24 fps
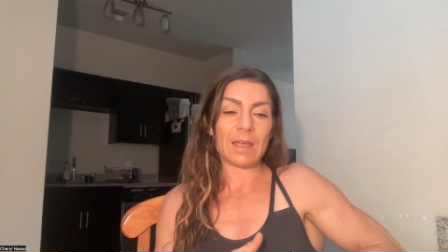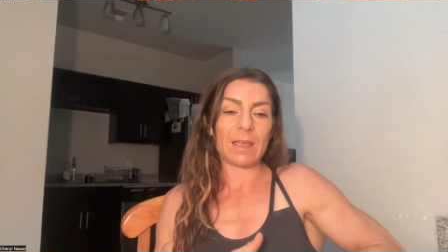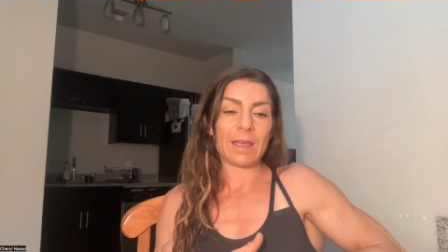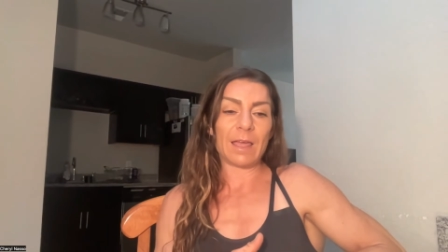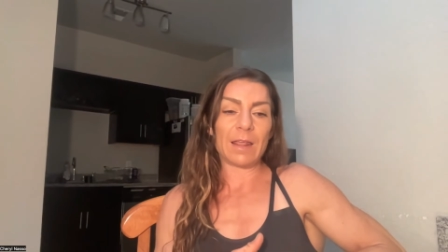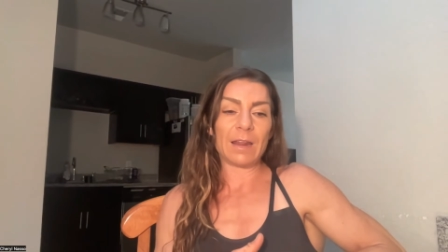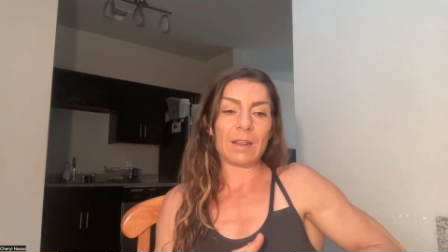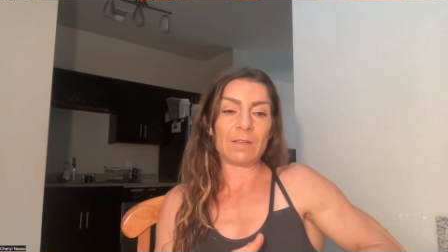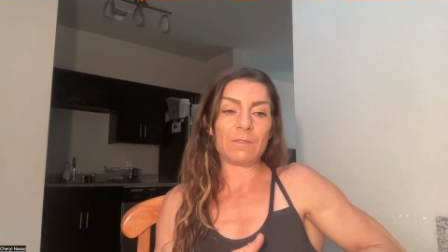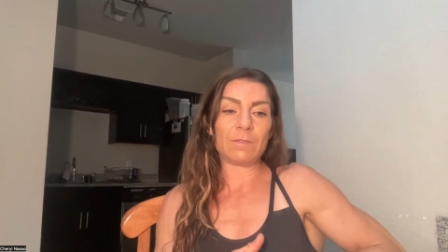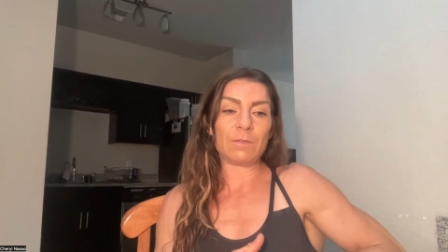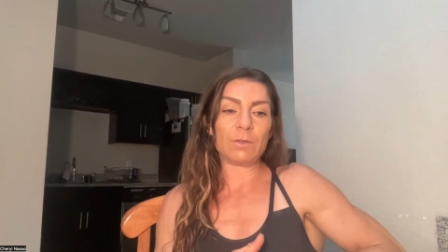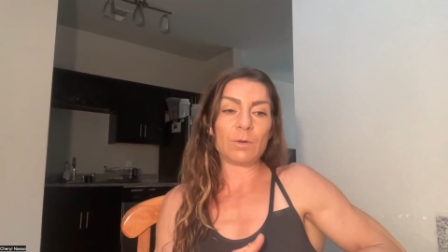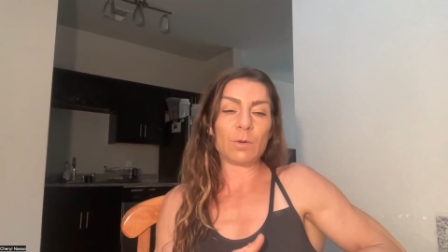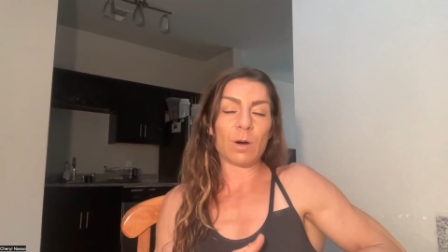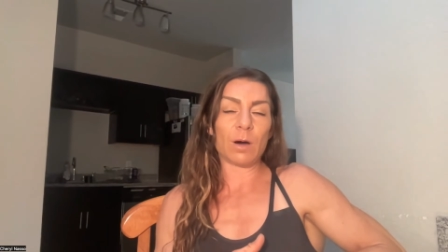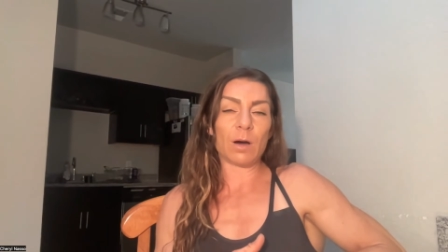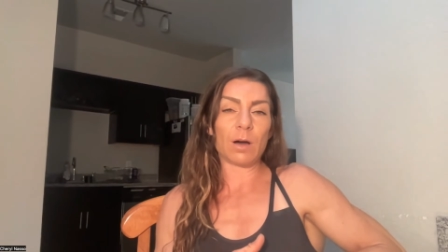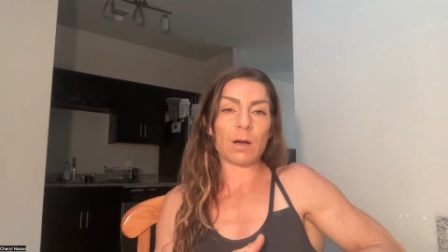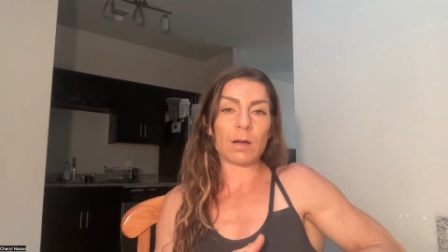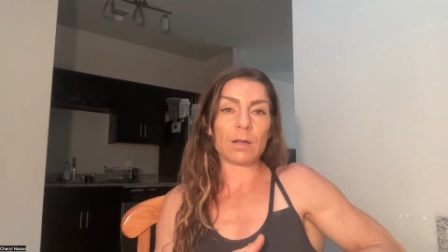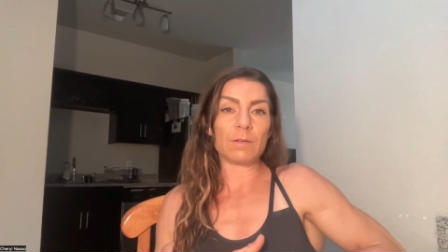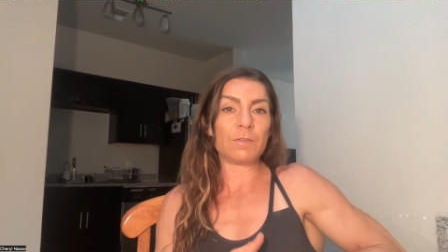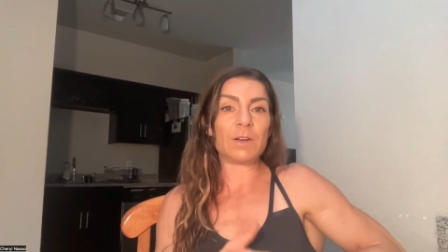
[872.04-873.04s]
And if you
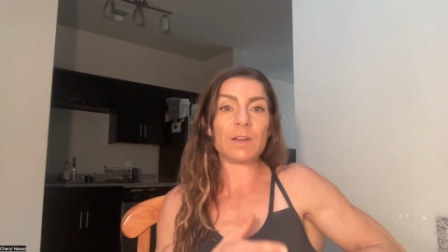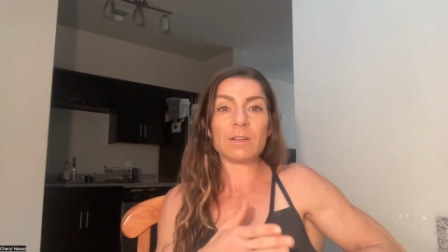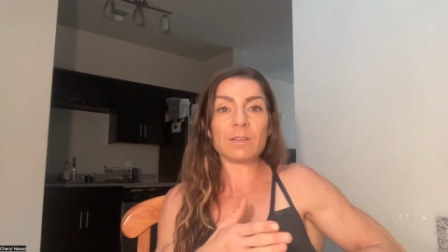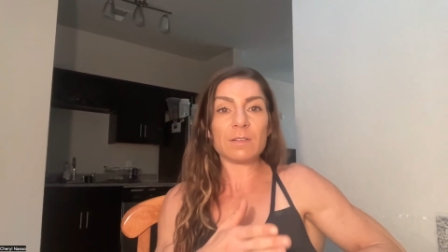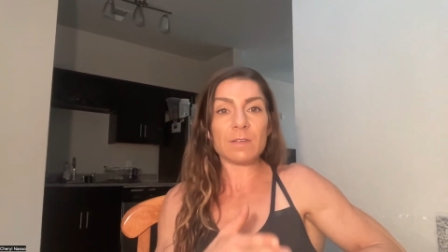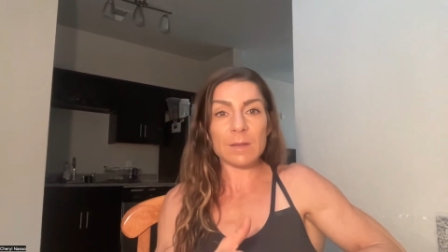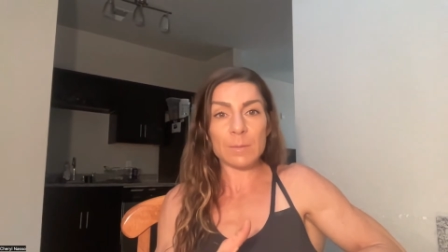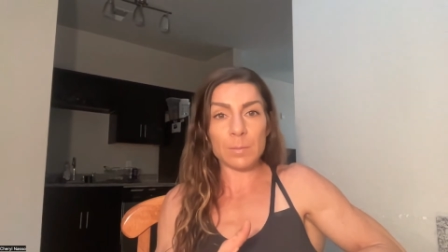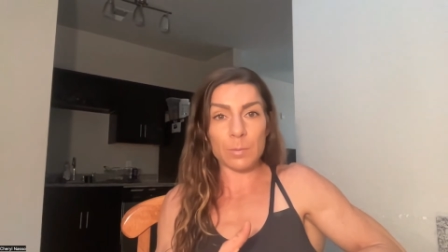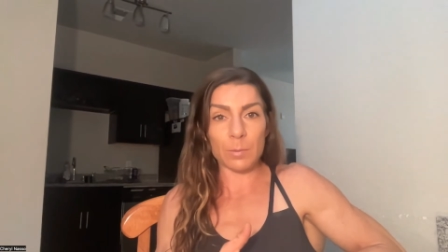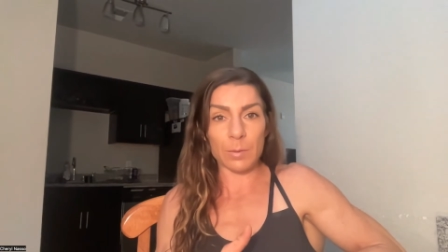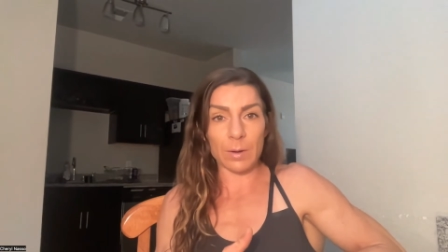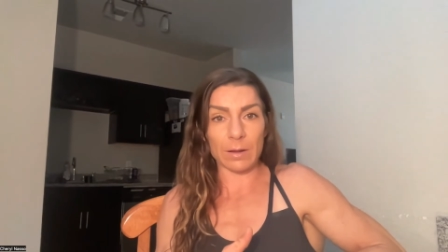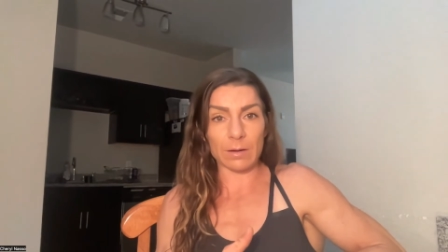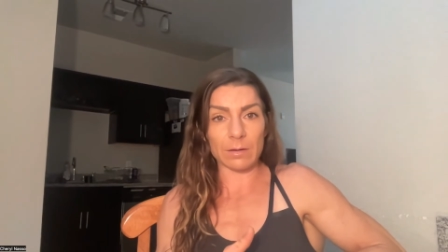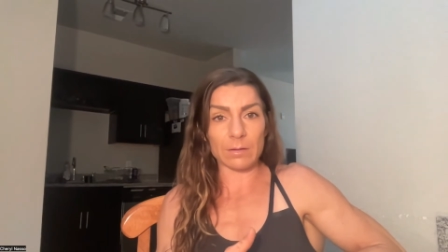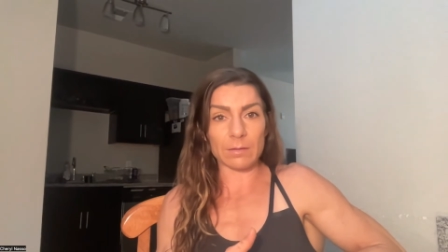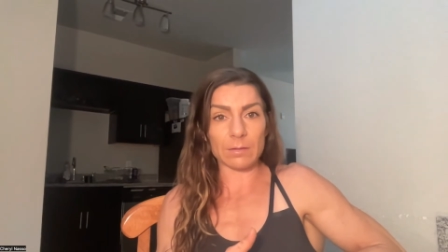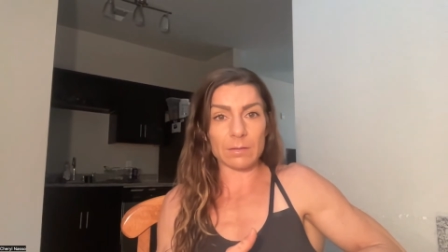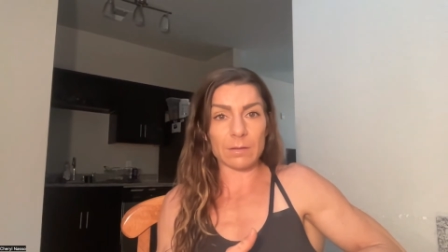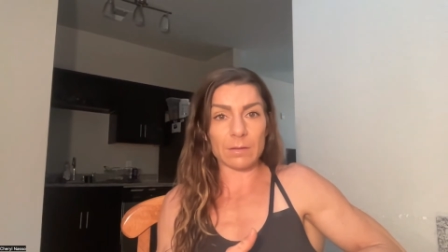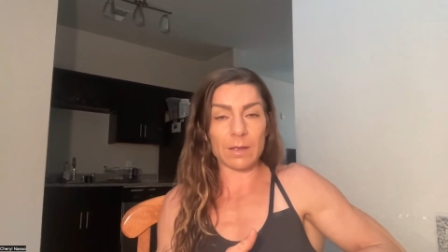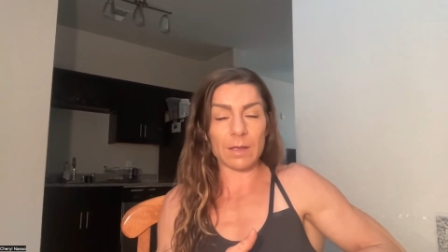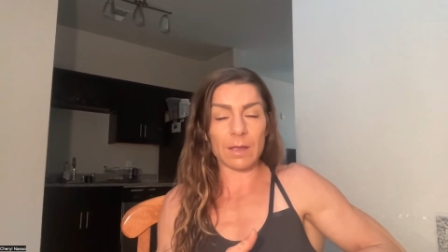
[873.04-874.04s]
are, if you didn't sleep
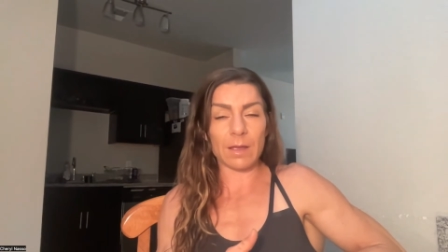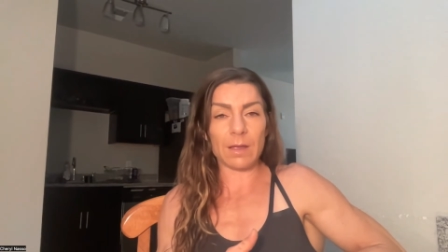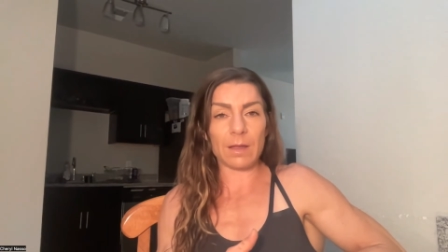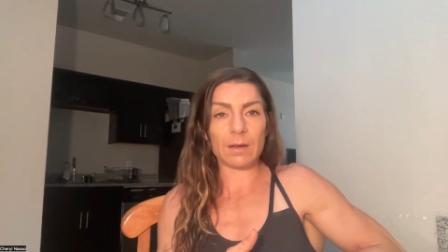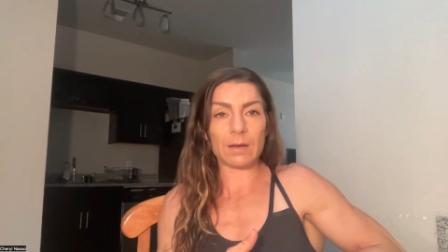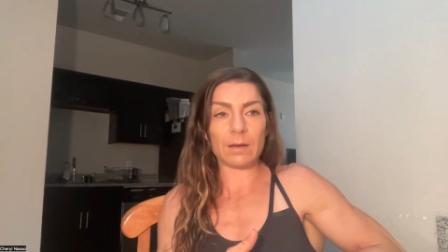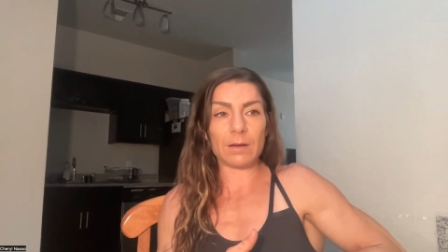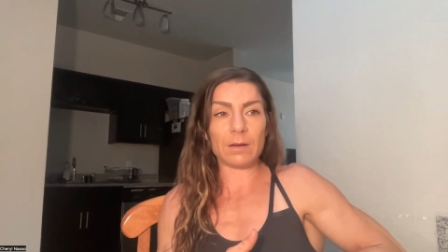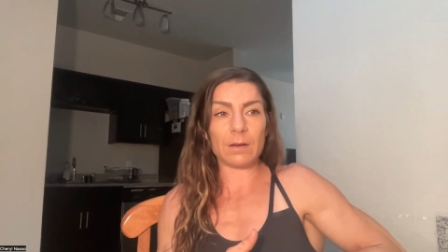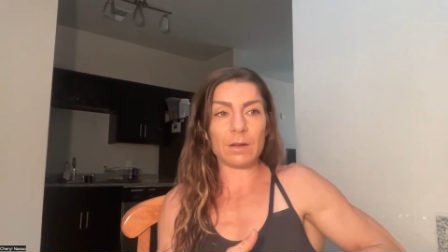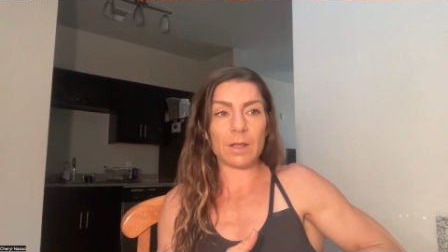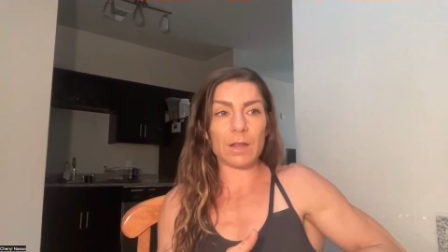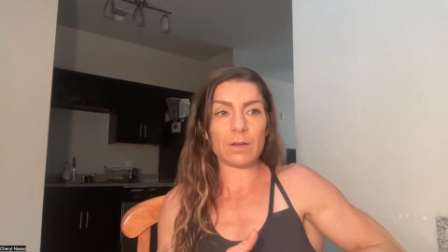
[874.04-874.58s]
well and,